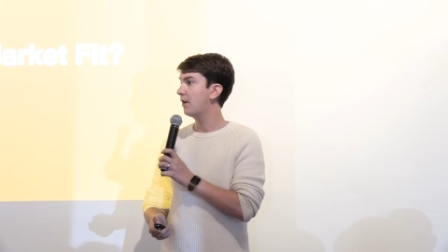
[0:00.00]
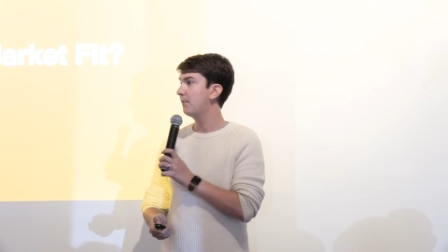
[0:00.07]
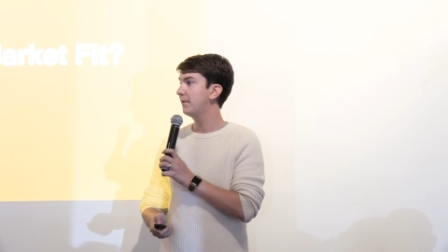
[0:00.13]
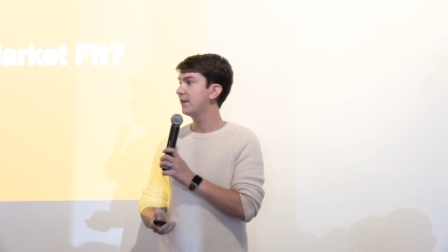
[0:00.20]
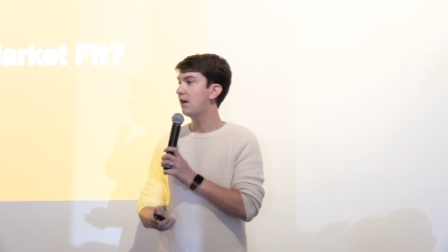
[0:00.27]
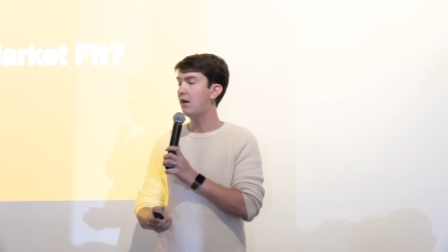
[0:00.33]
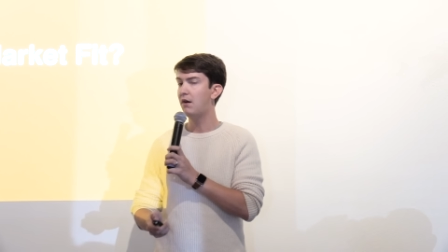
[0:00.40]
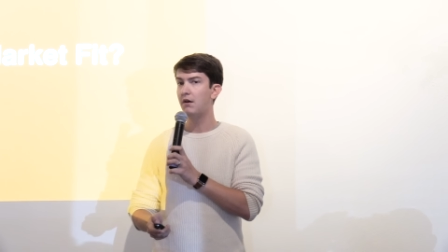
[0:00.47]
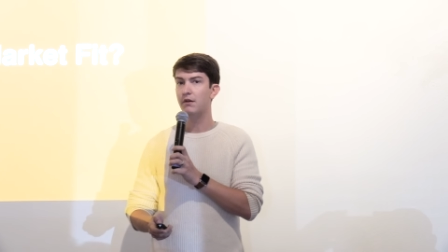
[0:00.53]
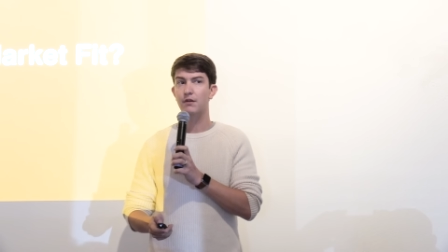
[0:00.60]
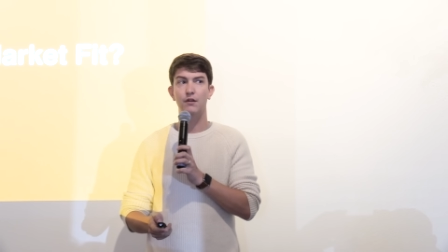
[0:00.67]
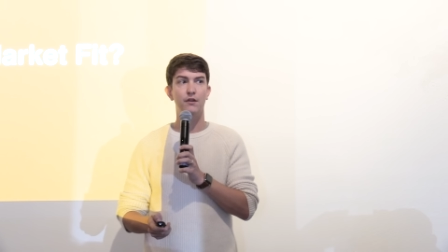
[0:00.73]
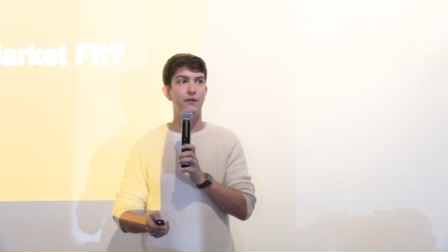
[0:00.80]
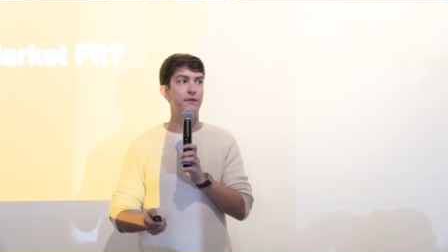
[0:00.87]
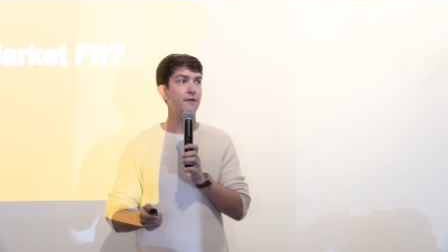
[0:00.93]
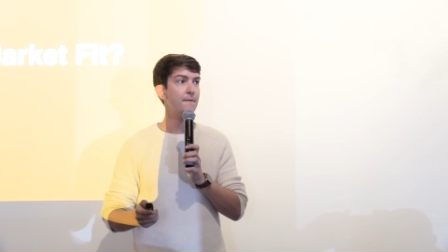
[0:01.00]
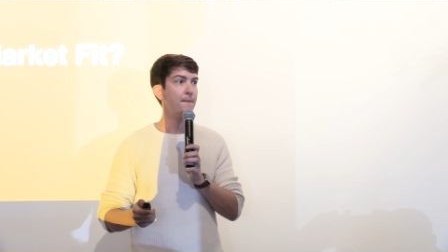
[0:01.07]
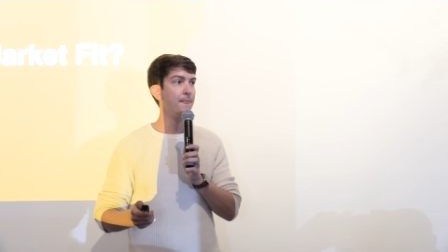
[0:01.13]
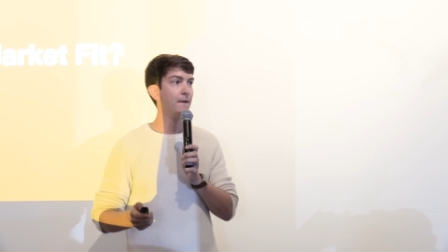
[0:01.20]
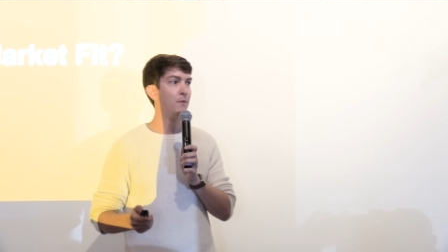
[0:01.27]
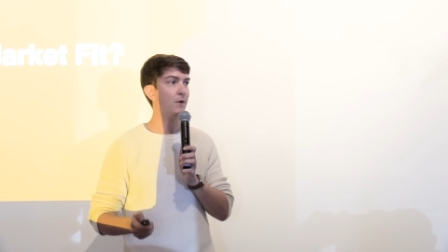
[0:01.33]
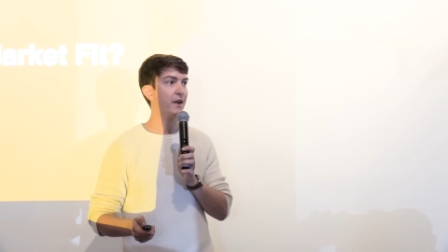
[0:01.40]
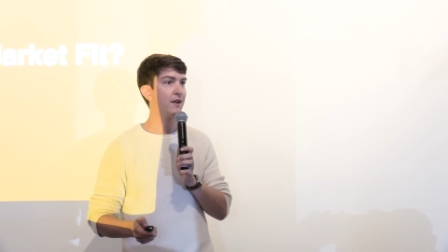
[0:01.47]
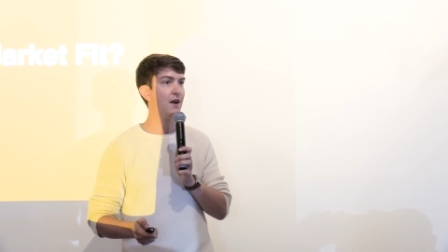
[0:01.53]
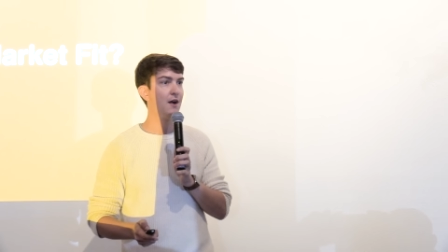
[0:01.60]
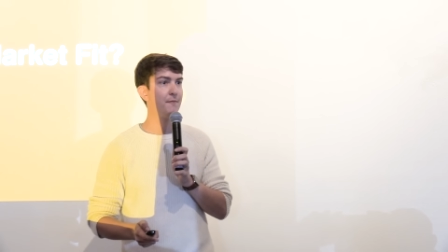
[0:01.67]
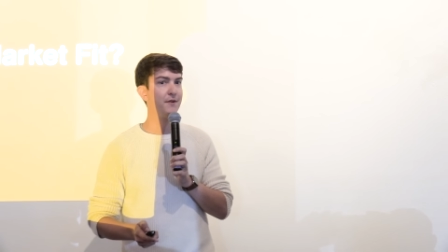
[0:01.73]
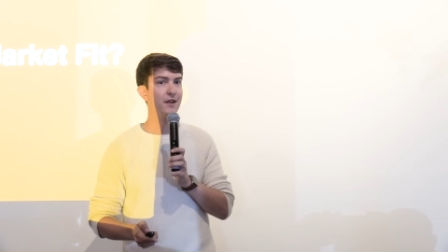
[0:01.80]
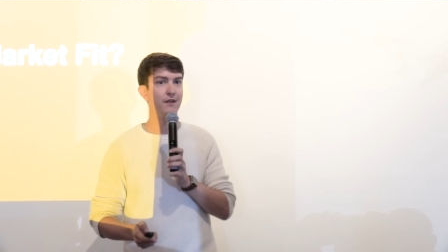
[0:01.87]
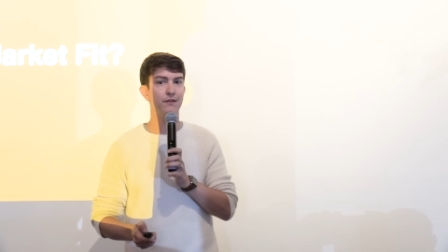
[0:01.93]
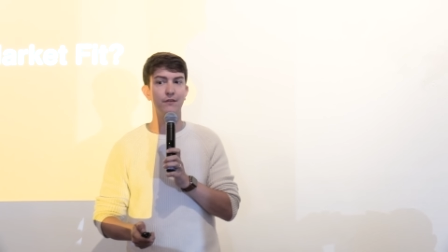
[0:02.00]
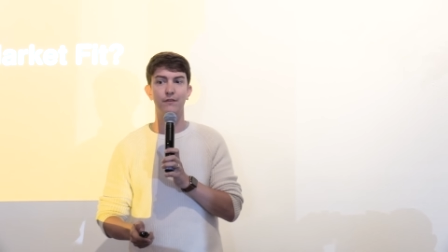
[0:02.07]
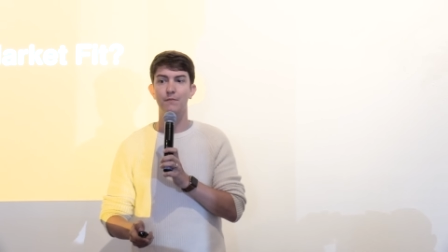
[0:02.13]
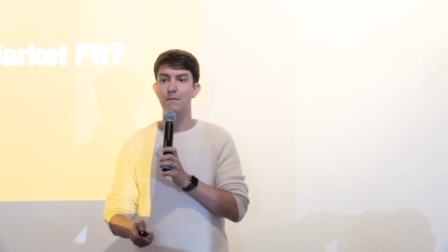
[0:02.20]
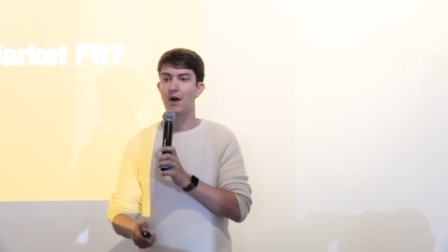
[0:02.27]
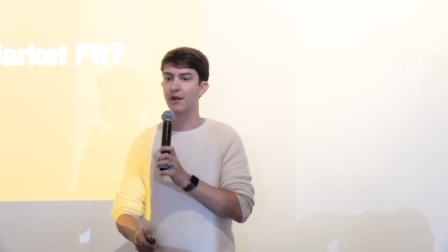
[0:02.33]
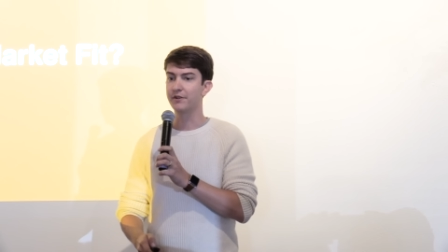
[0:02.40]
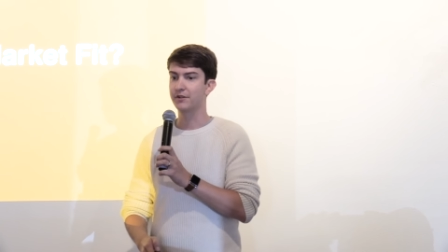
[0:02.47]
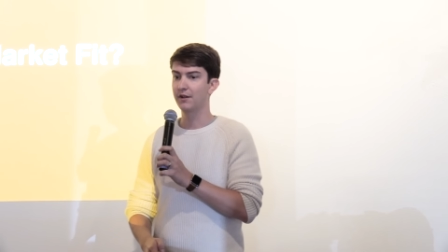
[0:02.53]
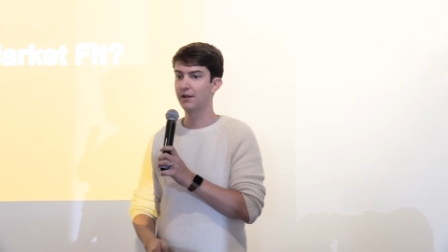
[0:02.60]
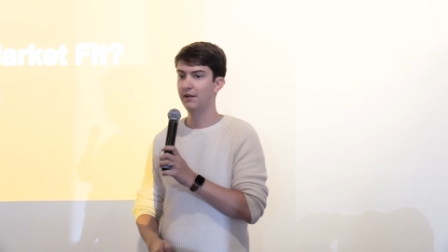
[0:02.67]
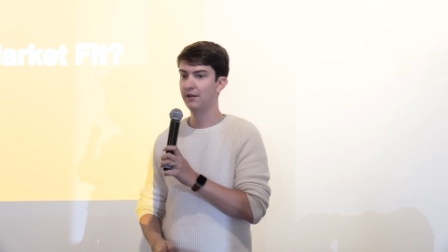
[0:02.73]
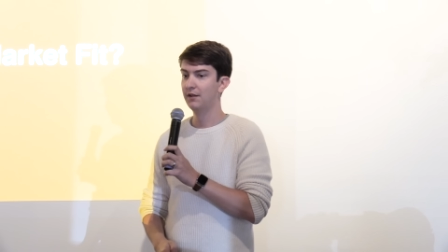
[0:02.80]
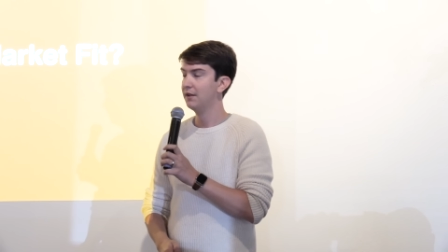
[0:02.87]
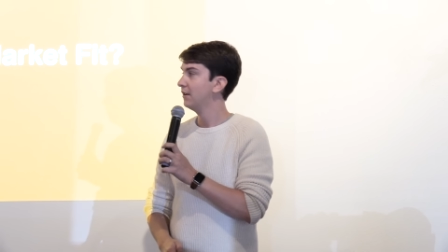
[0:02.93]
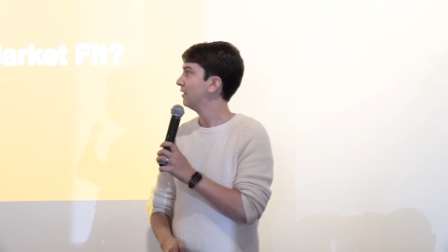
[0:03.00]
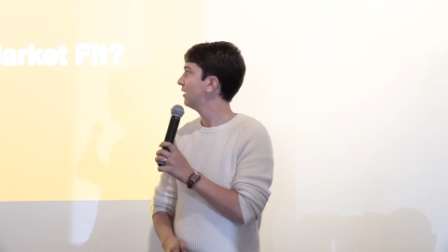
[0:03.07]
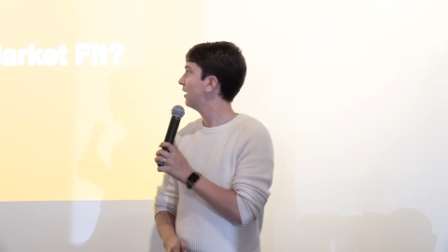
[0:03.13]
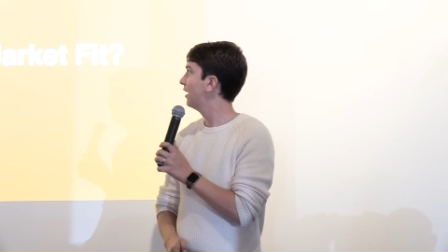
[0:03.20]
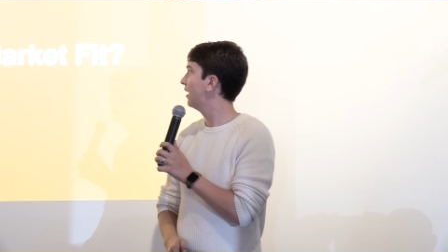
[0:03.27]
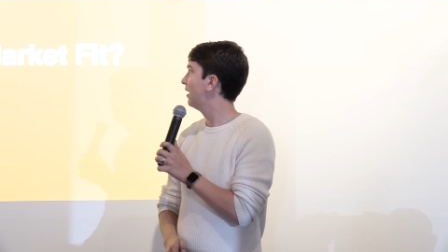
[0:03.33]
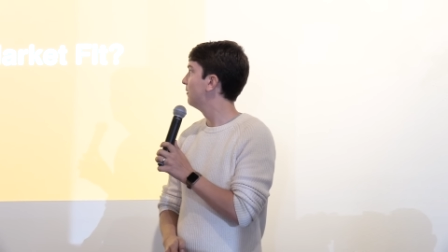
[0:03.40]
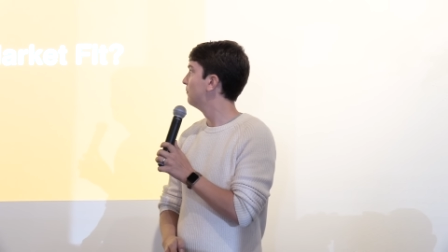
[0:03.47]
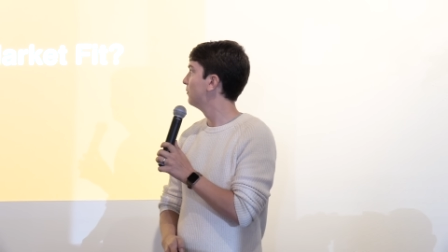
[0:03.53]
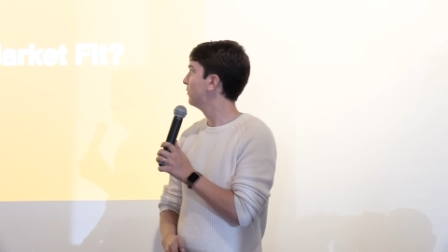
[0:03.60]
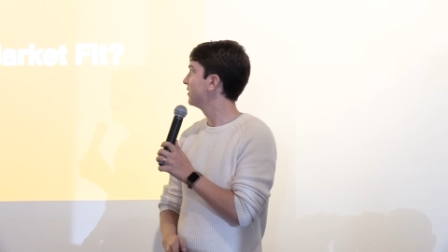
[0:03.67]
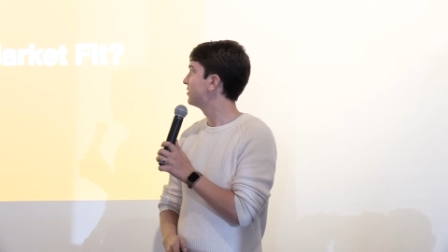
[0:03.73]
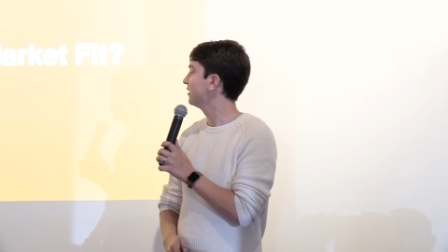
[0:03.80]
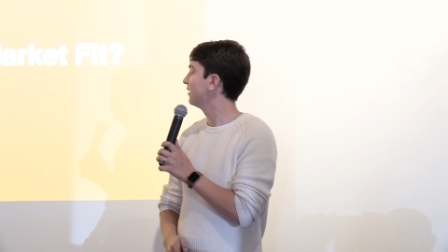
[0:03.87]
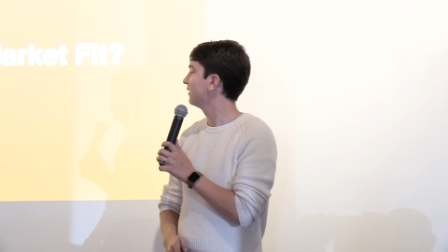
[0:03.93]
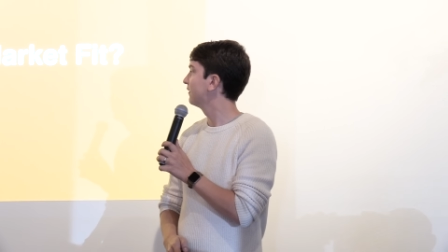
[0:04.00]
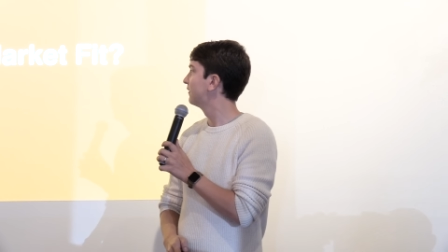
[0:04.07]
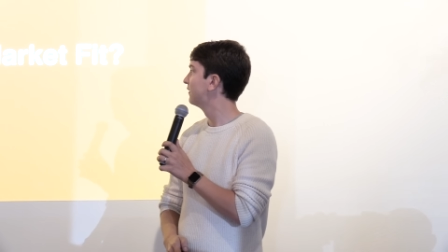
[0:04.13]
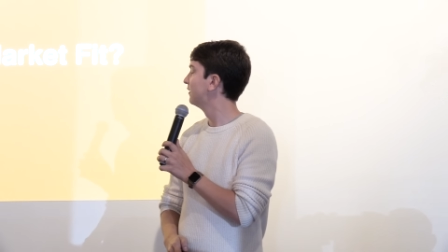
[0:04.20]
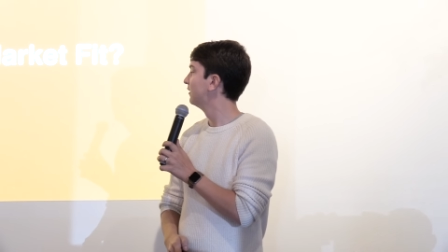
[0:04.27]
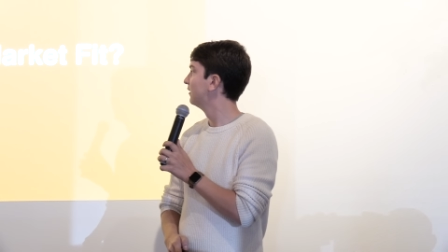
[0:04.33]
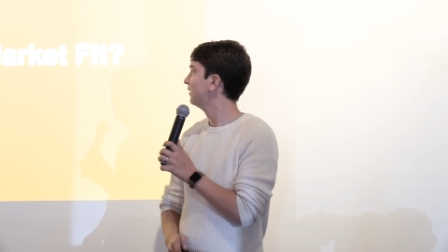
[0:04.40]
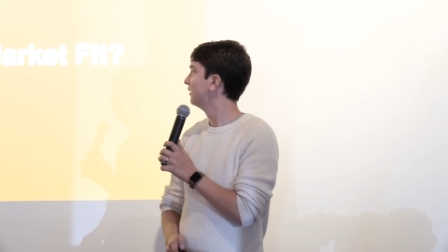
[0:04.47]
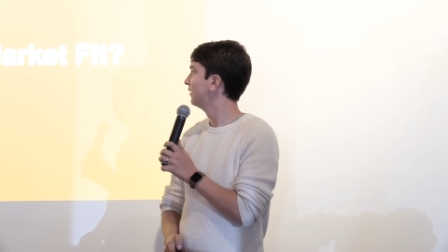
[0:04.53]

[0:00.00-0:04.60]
probably all heard Y Combinator's mantra, which is,